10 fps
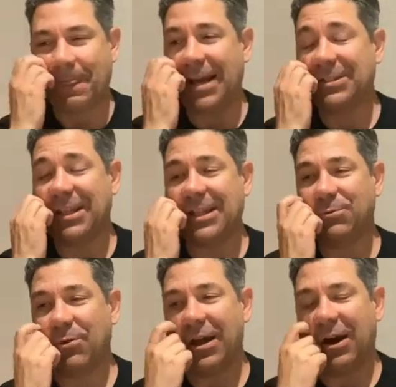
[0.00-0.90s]
So that's
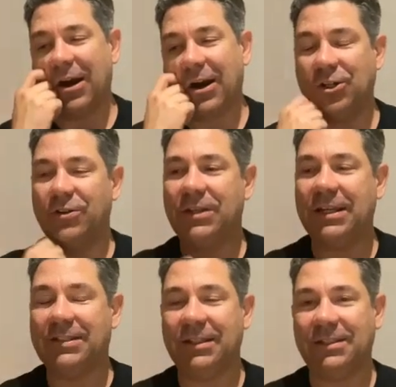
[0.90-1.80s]
why I chose it.
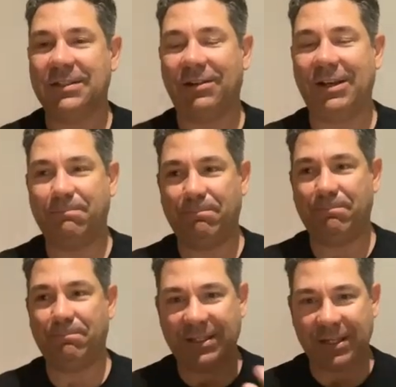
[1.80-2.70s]
It's a less
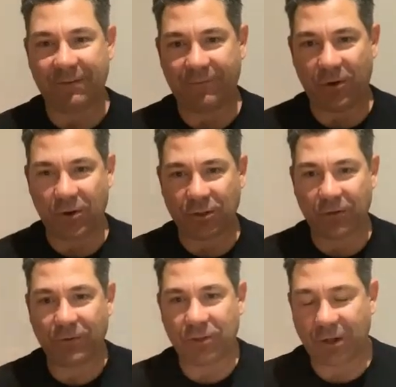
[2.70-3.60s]
busier version
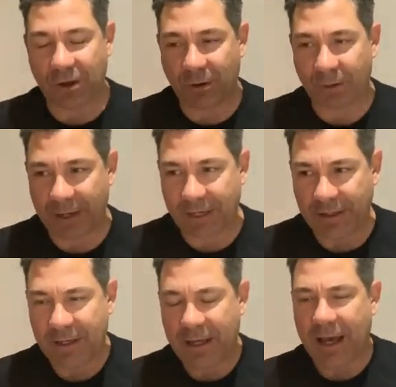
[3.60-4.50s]
of Do You Know What I Mean?
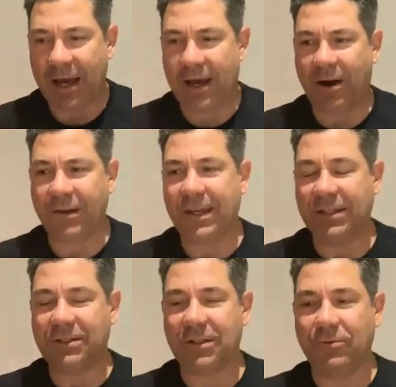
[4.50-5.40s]
I think
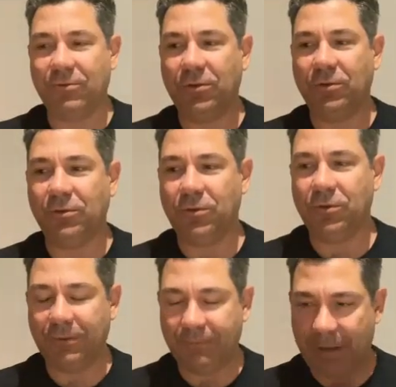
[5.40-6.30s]
it's a real good